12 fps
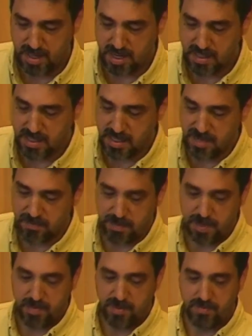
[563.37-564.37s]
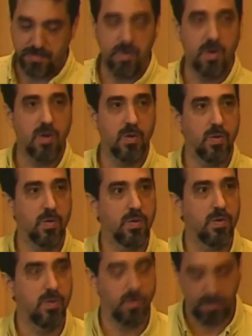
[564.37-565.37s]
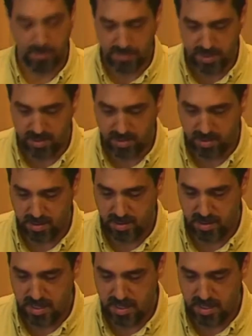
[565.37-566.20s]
and the native people of far northern North America